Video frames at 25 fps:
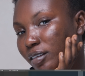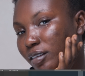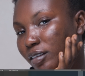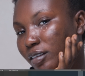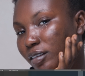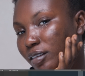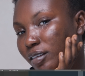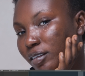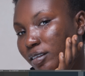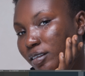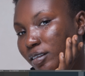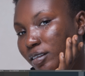
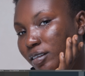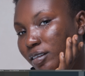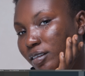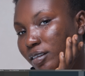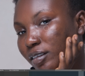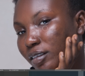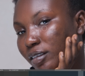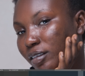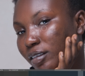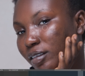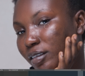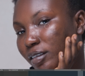
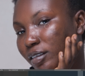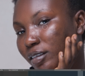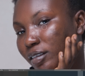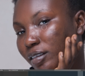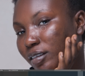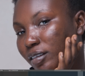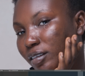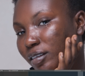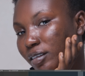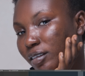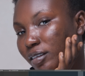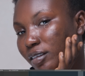
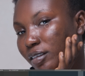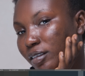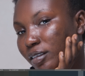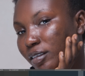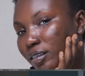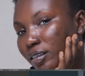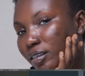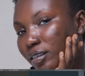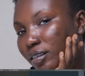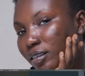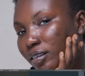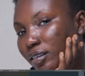
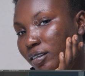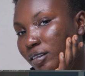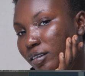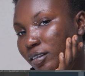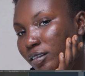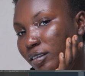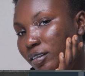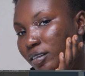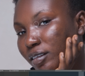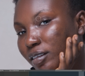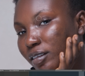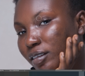
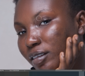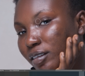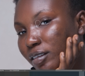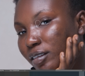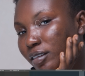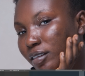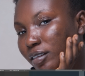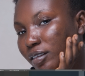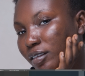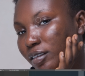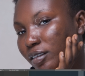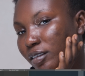
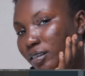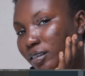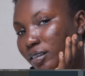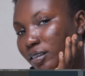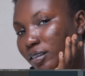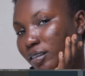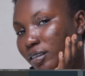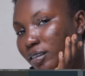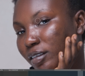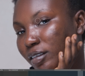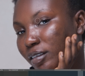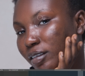
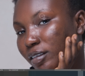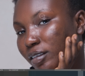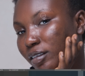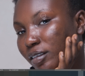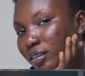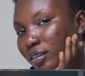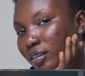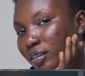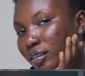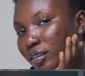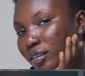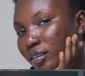
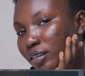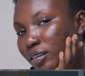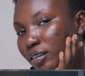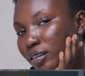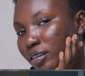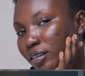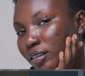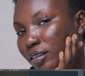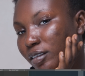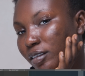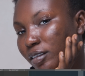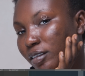
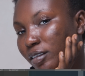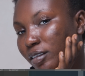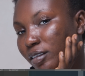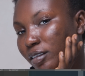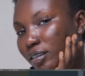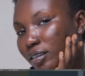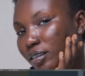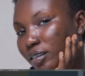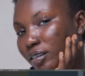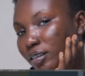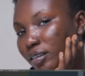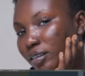
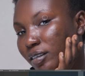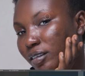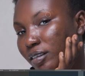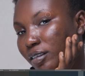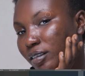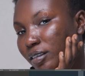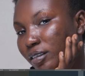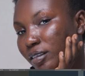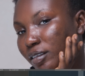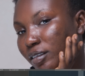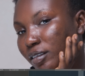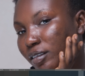
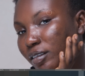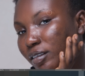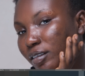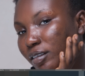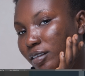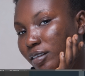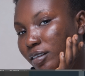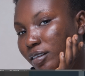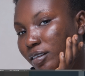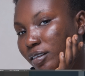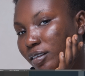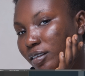
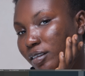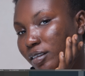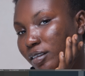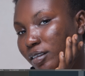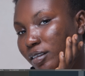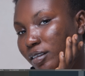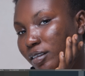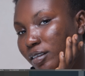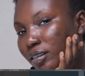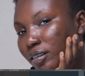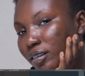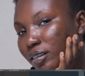
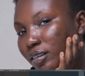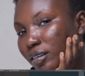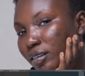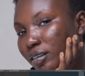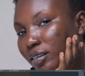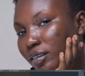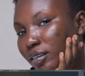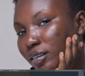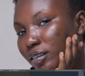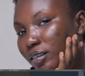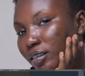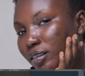
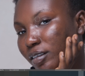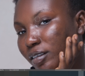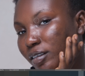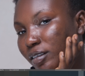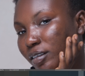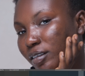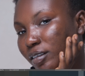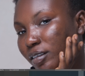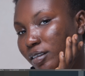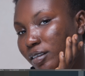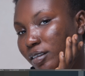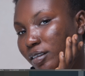
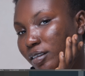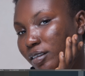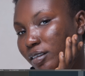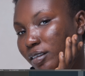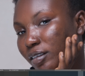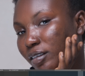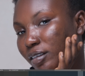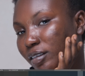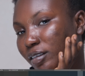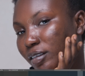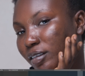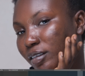
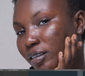(no one is talking)